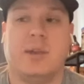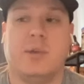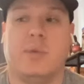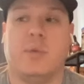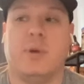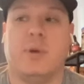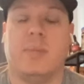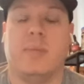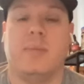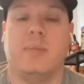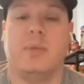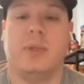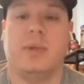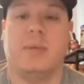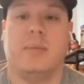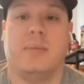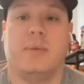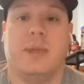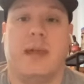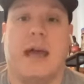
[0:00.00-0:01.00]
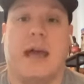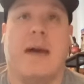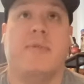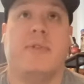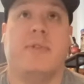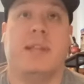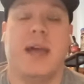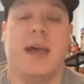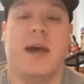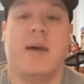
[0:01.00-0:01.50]
You want to
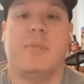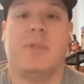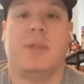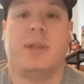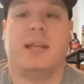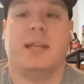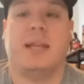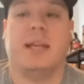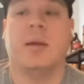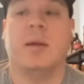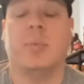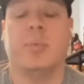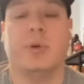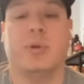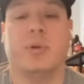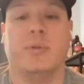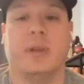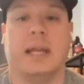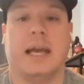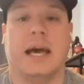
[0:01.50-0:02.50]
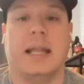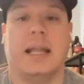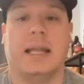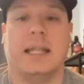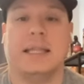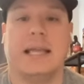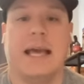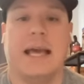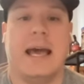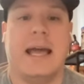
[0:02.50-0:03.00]
have depth, and to get a proven guy
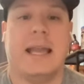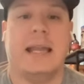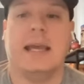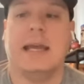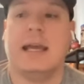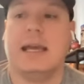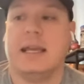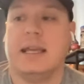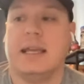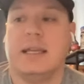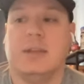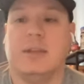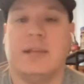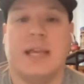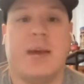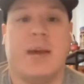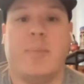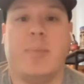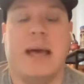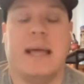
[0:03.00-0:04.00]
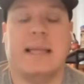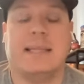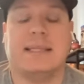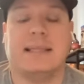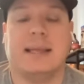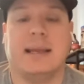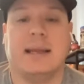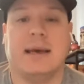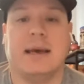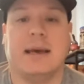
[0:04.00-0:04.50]
like that, you can't pass
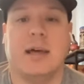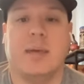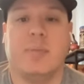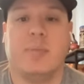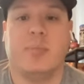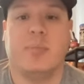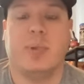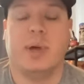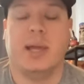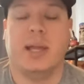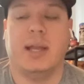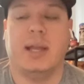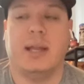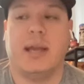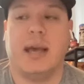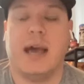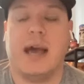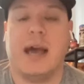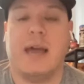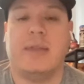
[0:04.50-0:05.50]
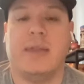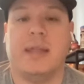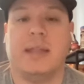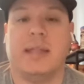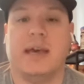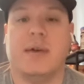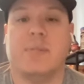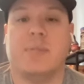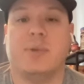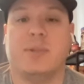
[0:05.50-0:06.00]
that up. But I think
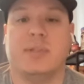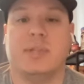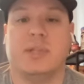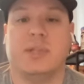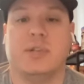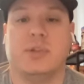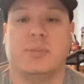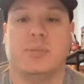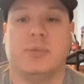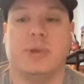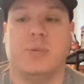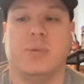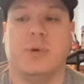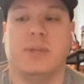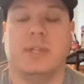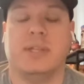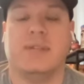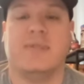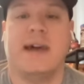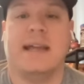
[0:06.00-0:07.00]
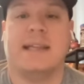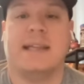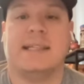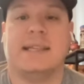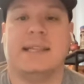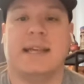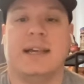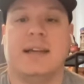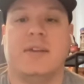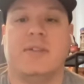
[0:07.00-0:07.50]
that position will be one that's
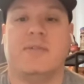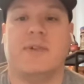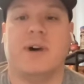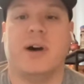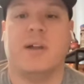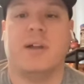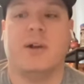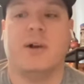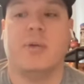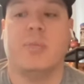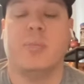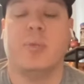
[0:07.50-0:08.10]
fascinating to follow.